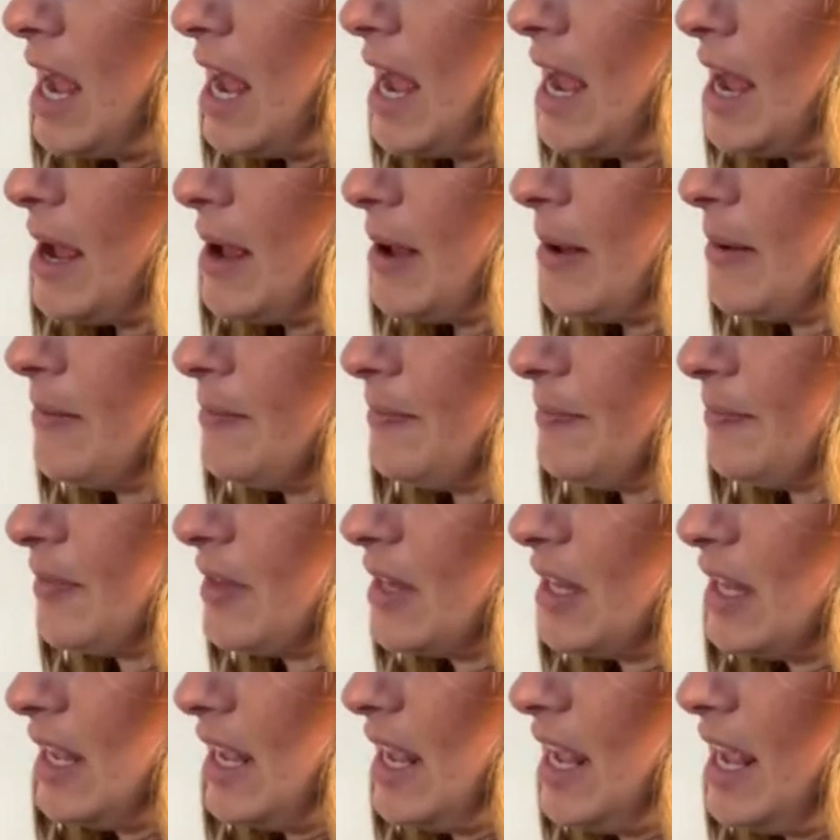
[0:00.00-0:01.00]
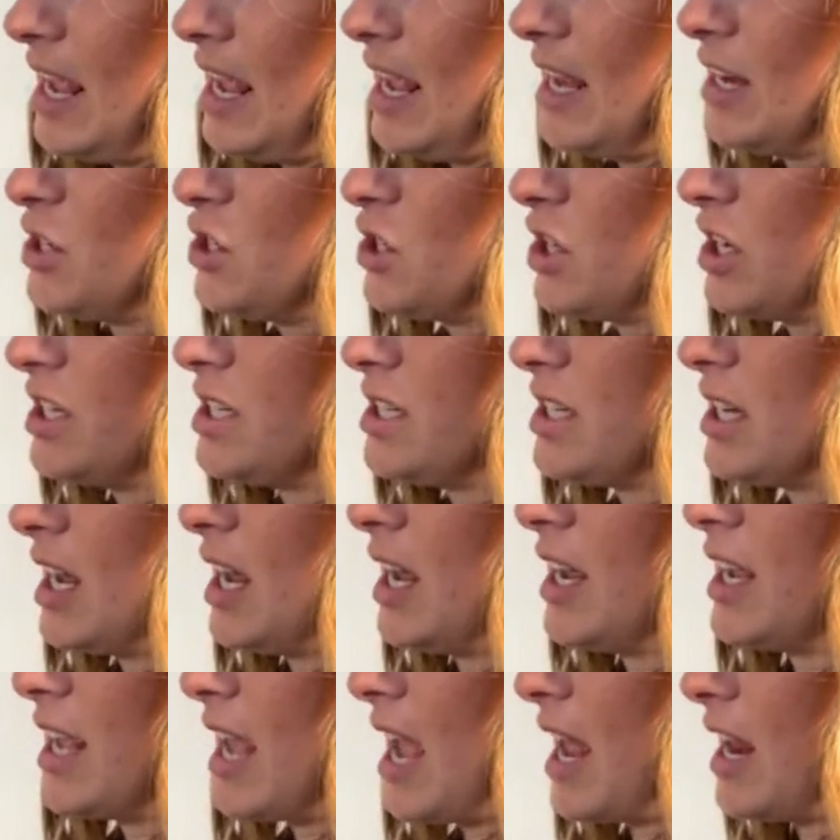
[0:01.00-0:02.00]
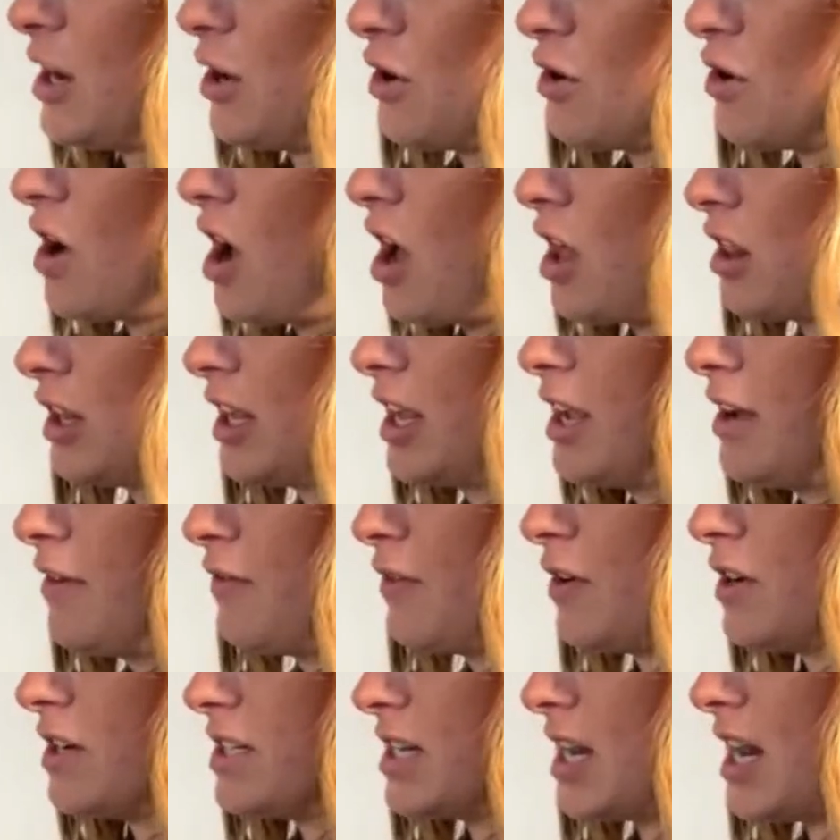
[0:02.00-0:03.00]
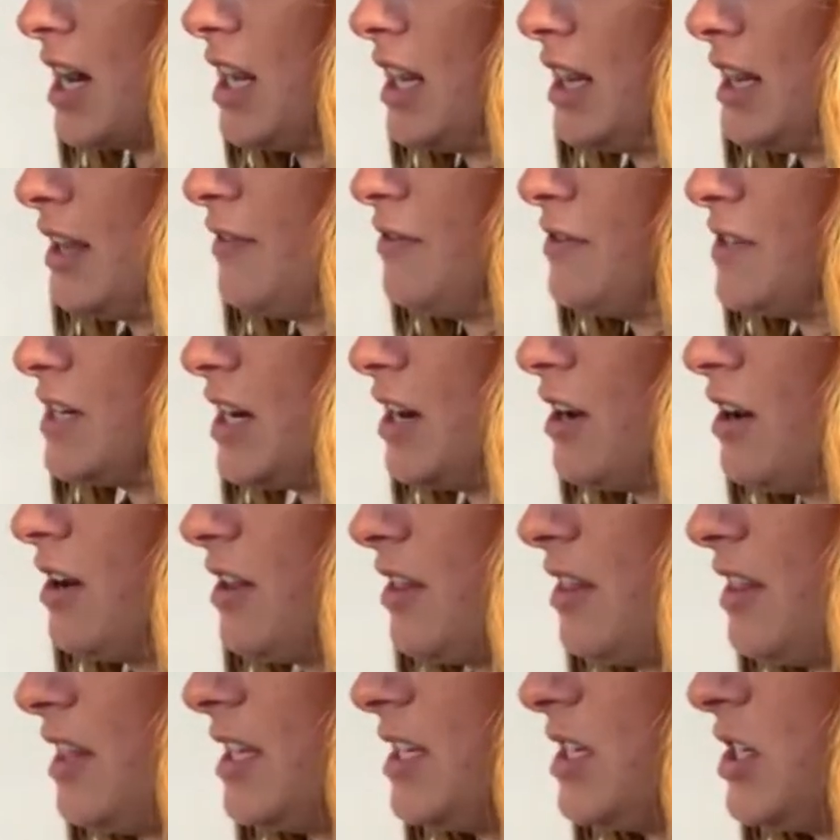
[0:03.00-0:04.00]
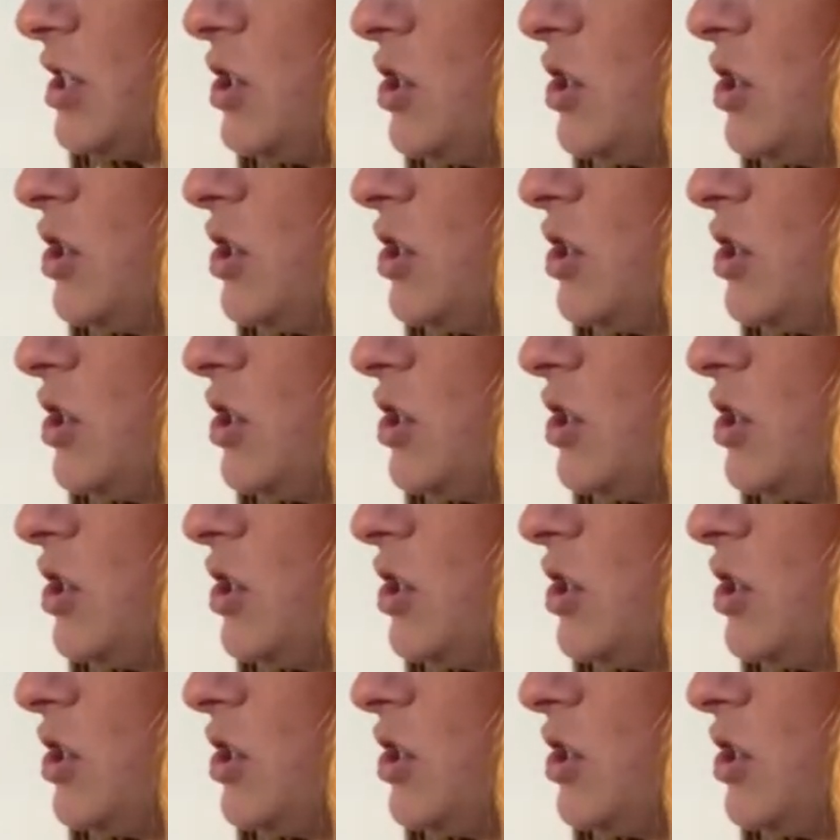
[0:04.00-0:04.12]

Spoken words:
It just, again, you're not looking for a ton of lift here. This